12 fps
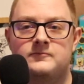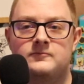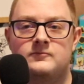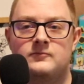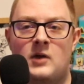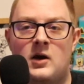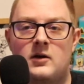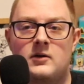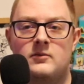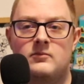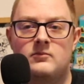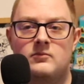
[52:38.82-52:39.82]

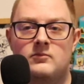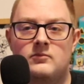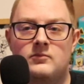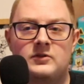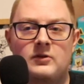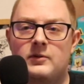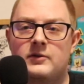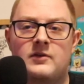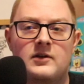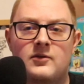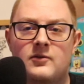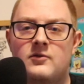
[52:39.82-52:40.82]
um, so it's like
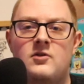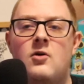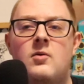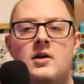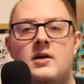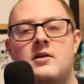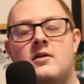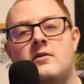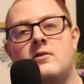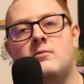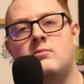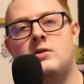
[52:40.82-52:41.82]
there's no one I can
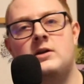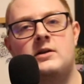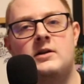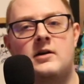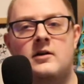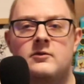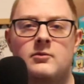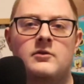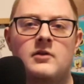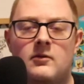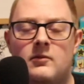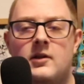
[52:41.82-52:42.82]
completely
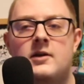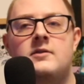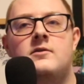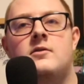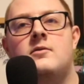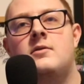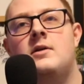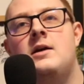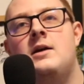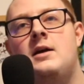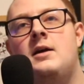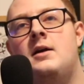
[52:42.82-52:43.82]
100% relate to.
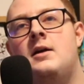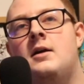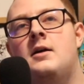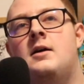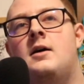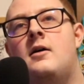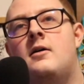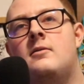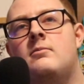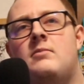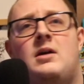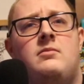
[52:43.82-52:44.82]

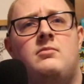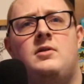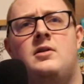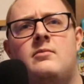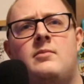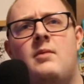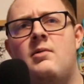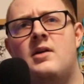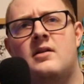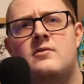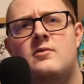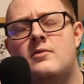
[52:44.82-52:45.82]
And maybe that's
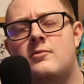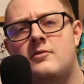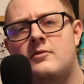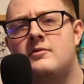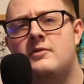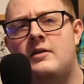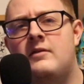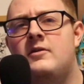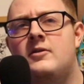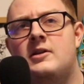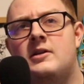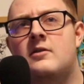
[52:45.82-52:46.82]
normal. I feel
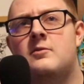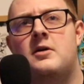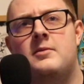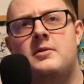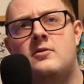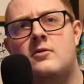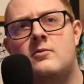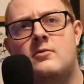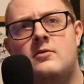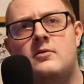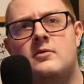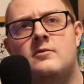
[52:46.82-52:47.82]
like that's probably
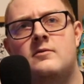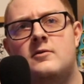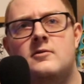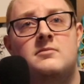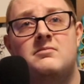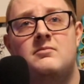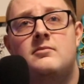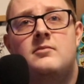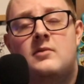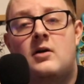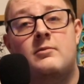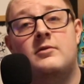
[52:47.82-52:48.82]
normal for
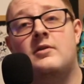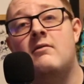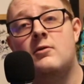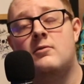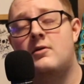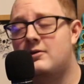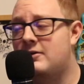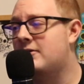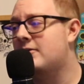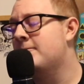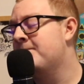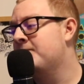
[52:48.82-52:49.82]
almost
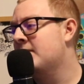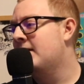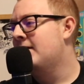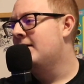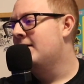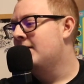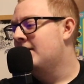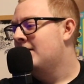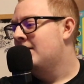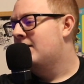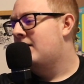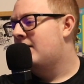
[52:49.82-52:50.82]
everyone.
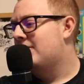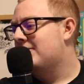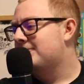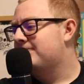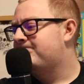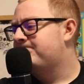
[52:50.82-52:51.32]
Um,